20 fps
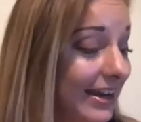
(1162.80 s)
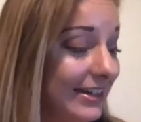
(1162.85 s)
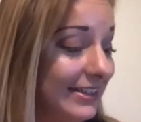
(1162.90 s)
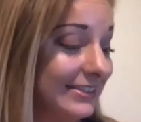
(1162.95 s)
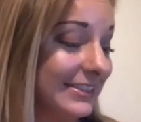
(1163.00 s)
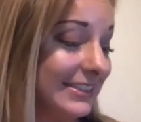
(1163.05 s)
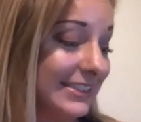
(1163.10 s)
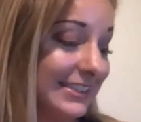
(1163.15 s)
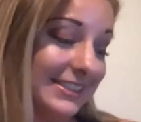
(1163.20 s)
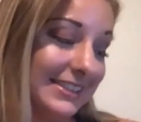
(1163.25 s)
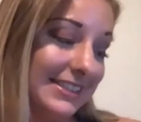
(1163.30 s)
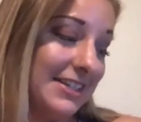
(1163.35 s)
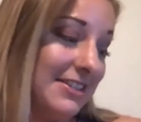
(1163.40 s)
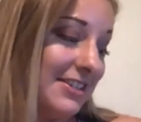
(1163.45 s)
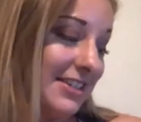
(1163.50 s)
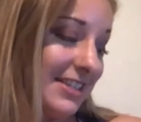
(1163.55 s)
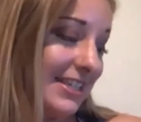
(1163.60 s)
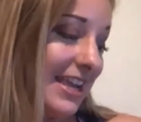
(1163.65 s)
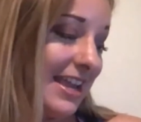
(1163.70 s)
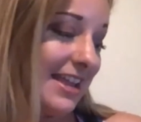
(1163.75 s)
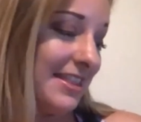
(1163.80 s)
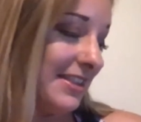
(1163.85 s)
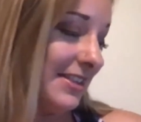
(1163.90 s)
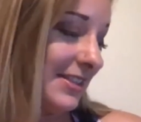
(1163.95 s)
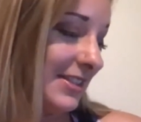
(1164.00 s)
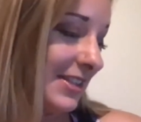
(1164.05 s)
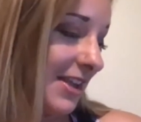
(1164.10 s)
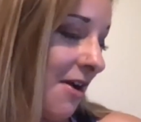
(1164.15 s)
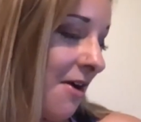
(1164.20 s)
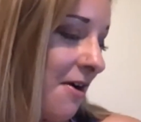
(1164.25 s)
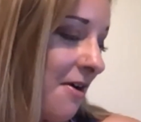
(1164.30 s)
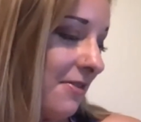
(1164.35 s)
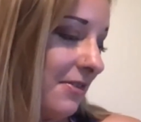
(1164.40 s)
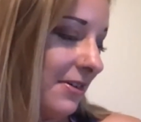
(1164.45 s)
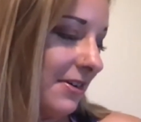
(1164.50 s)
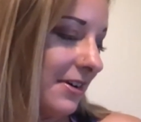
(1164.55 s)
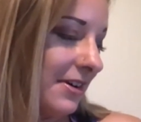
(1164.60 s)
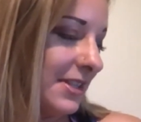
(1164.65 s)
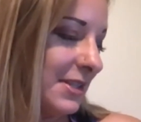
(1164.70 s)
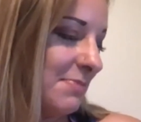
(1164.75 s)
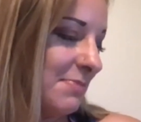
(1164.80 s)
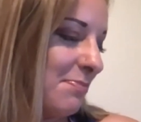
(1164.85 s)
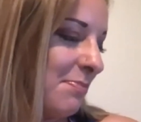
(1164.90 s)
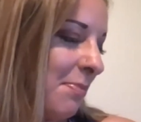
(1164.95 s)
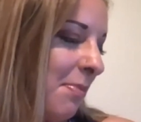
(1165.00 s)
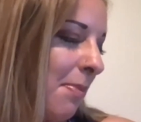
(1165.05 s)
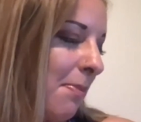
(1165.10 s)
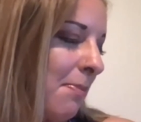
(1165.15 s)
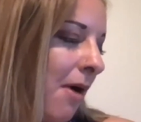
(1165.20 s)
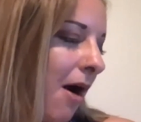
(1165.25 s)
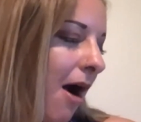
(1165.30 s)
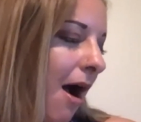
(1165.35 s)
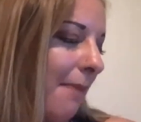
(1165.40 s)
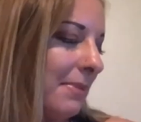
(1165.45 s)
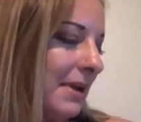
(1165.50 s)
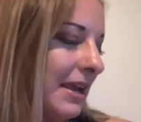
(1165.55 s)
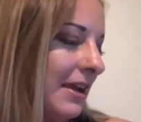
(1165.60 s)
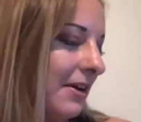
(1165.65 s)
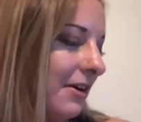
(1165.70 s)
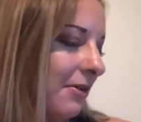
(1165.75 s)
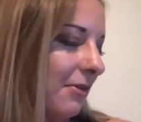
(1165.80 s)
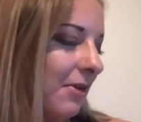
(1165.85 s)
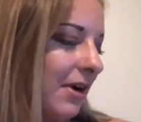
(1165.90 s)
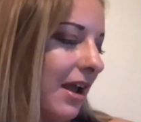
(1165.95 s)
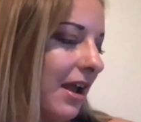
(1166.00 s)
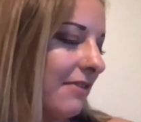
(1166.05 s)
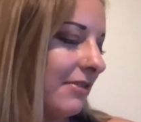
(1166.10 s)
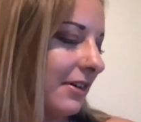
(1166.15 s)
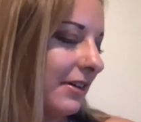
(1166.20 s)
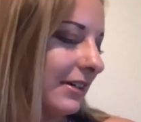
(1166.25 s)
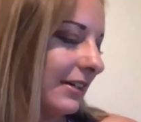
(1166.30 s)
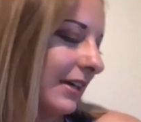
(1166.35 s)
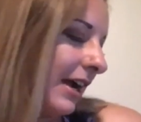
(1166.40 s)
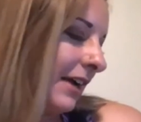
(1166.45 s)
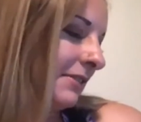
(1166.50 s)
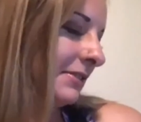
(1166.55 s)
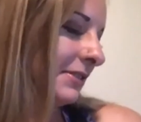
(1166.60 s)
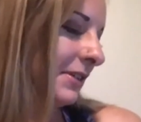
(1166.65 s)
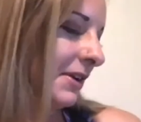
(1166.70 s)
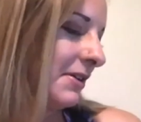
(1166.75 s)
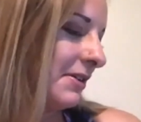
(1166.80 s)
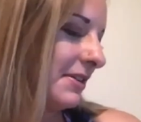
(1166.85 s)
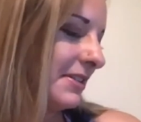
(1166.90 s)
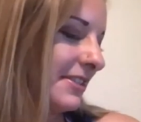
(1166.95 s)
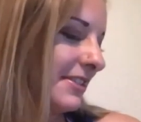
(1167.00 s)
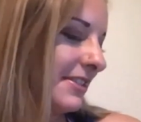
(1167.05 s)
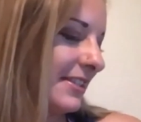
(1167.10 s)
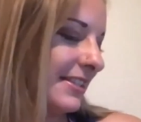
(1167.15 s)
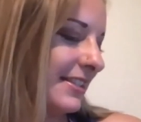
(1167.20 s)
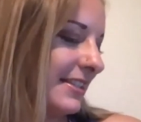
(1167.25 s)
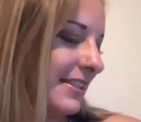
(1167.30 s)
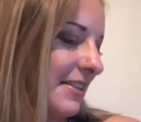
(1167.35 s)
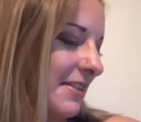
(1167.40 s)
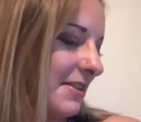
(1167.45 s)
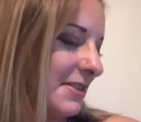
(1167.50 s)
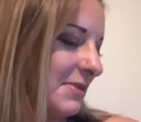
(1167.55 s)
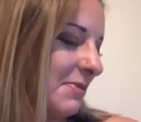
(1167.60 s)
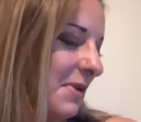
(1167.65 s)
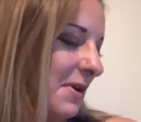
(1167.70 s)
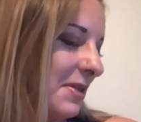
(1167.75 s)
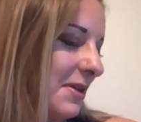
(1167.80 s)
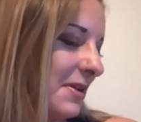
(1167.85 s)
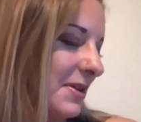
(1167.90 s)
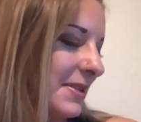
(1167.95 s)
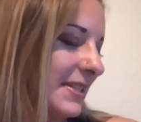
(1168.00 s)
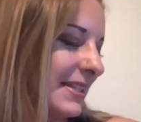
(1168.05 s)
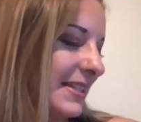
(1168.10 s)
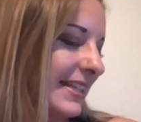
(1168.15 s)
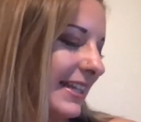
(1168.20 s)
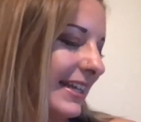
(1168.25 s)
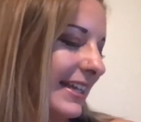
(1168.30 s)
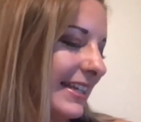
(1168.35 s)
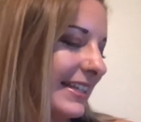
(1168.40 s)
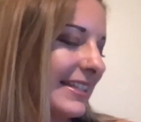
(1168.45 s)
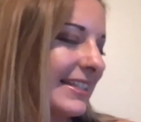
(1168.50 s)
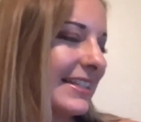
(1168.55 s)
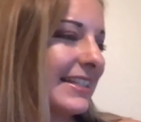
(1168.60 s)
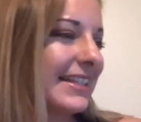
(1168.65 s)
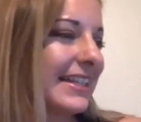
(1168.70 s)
And you just get in the zone, or it's poppy or whatever. I don't know. It's one of those things.